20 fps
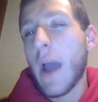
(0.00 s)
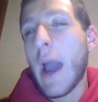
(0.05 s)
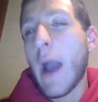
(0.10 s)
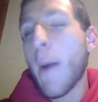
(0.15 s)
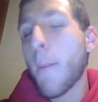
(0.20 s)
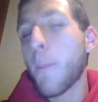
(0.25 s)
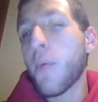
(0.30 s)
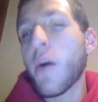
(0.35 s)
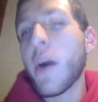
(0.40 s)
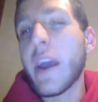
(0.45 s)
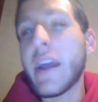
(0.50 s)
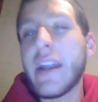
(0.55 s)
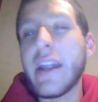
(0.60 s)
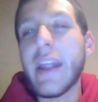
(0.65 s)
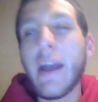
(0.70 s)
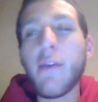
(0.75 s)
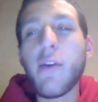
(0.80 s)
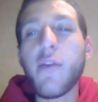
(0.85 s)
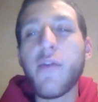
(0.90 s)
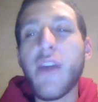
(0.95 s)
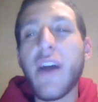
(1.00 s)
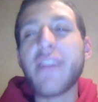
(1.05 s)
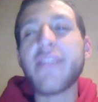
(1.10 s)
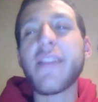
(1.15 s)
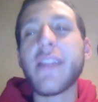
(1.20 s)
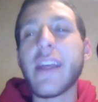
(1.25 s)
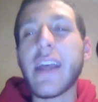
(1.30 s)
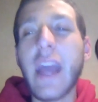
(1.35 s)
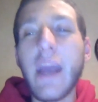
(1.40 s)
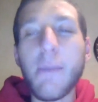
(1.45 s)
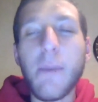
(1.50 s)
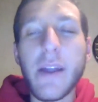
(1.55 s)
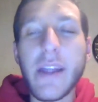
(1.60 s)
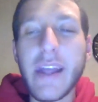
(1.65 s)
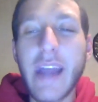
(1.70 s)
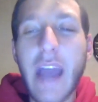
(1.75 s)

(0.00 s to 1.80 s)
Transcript: outplayed in every facet of the game by the